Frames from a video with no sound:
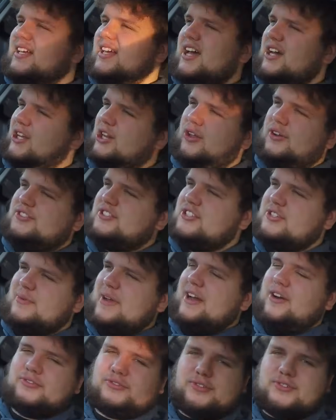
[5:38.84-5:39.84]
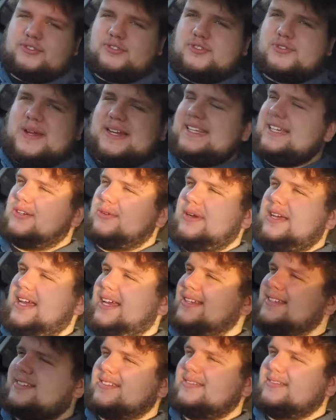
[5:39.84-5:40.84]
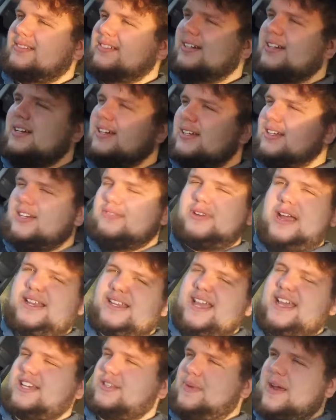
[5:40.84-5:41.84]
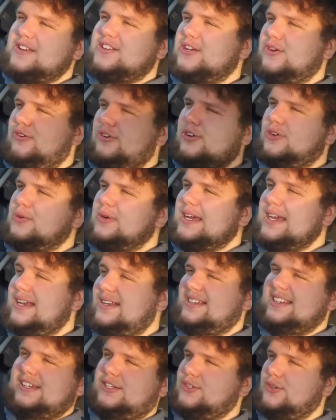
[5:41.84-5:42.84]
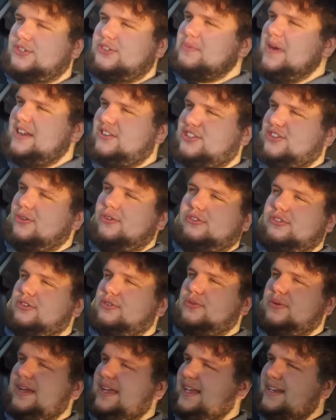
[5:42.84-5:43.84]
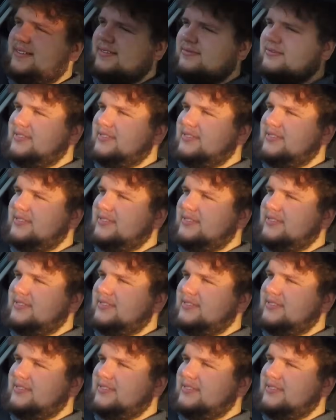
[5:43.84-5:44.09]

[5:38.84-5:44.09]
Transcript: A clutch is about 120 quid, a radiator is about 200 quid, an exhaust about 200 quid.